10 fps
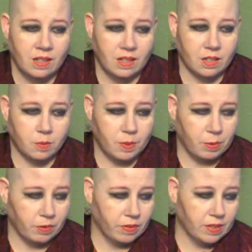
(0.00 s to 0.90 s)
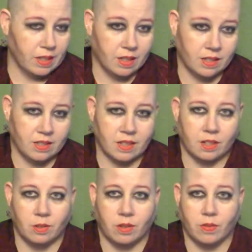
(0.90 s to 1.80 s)
And to be perfectly honest, I
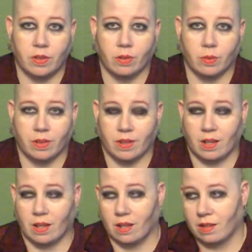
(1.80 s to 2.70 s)
don't even know where the